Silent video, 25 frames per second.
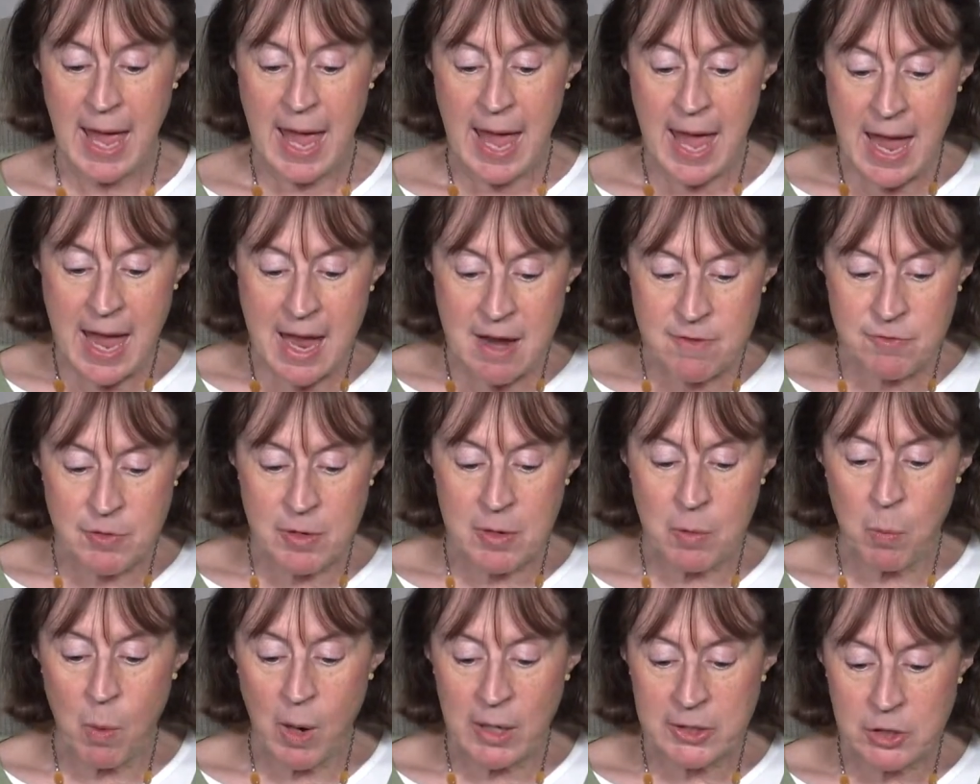
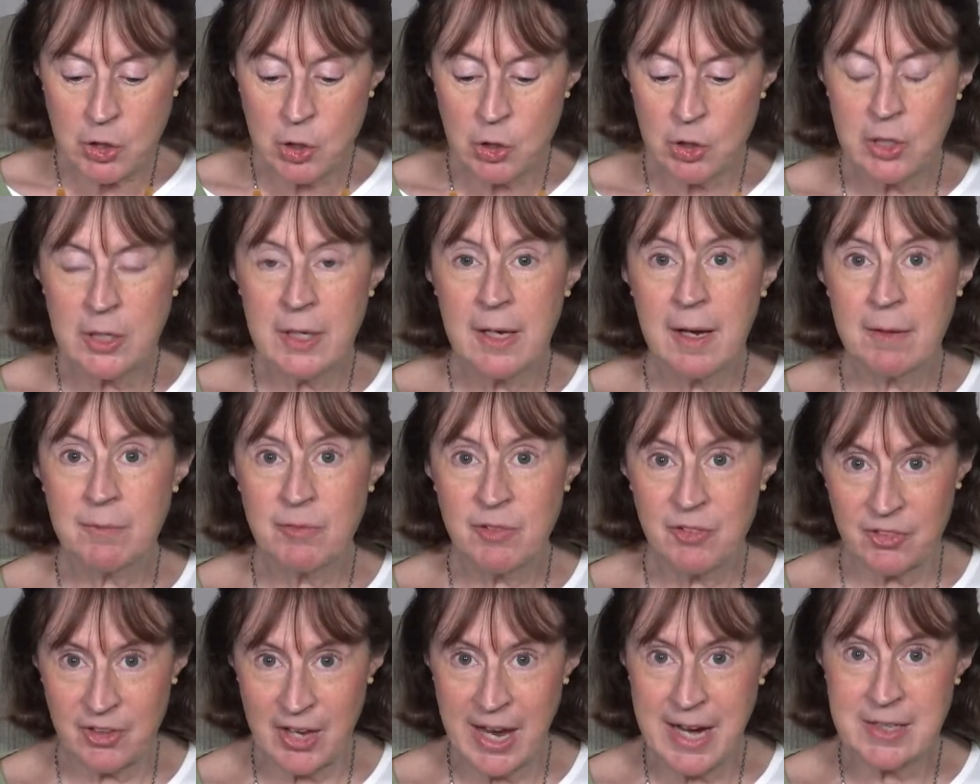Everyone could have
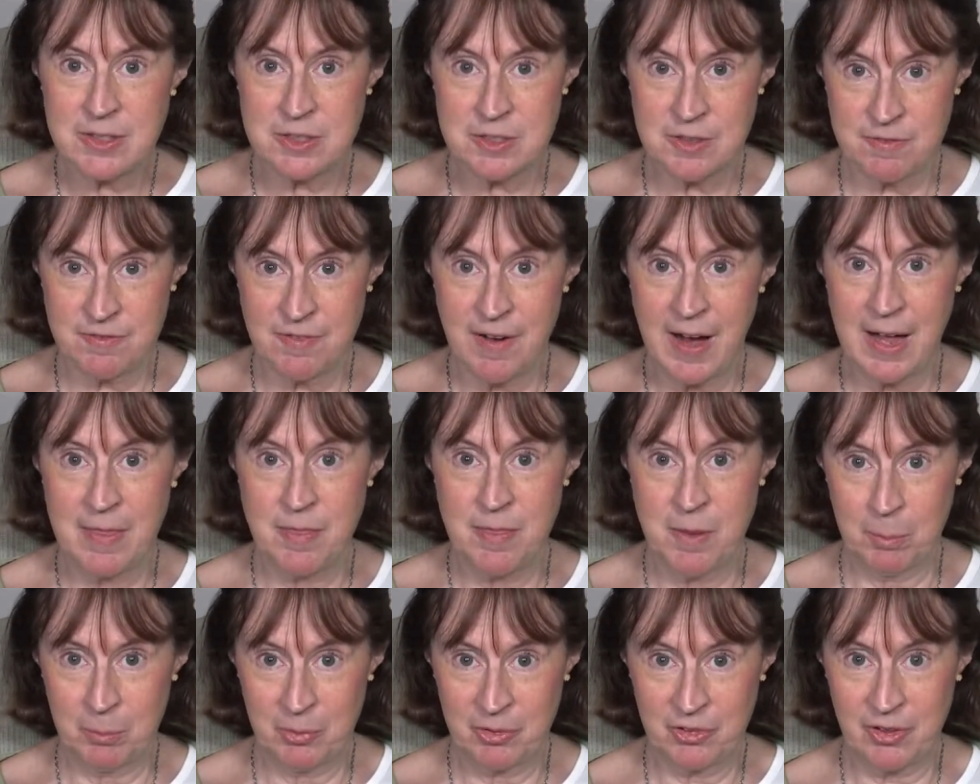sanctified
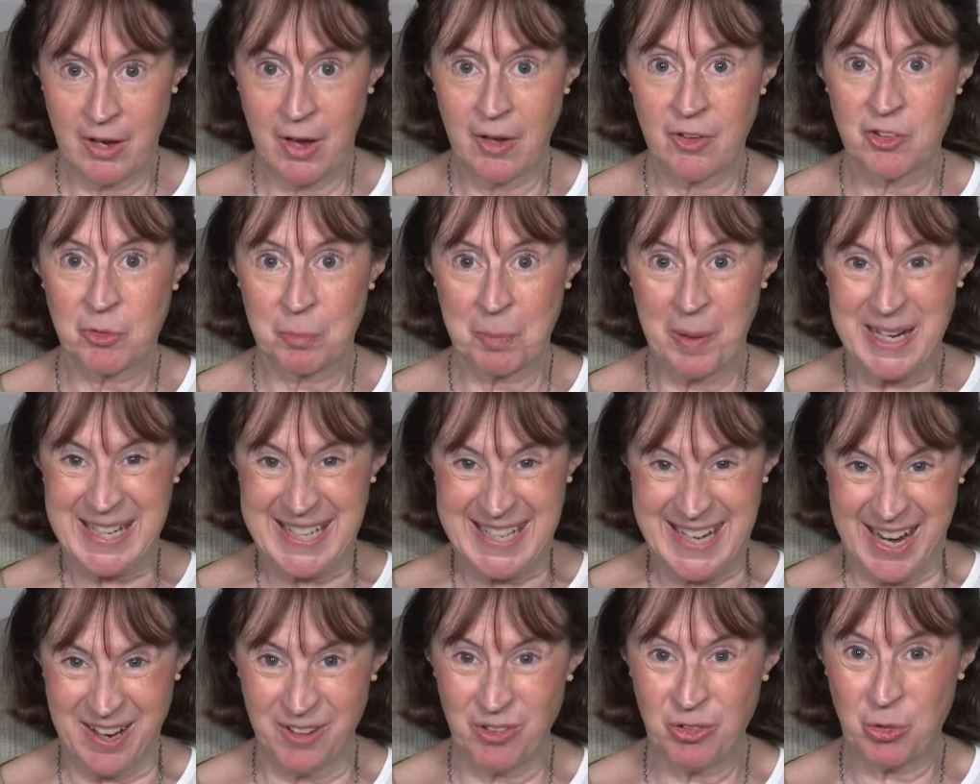themselves, but
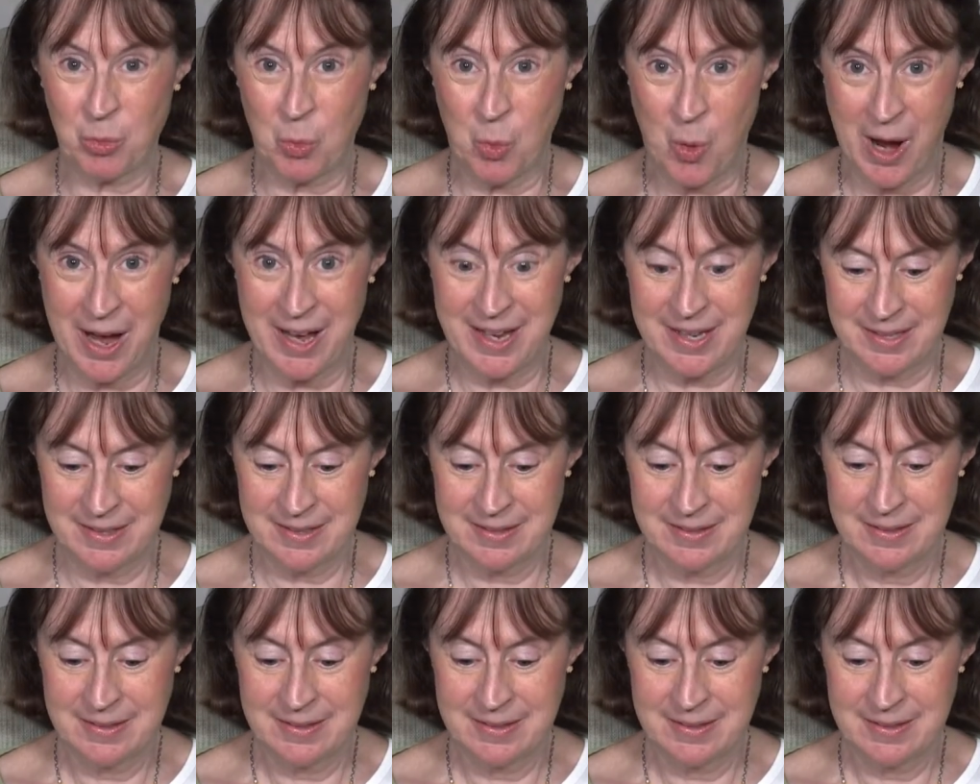guess what?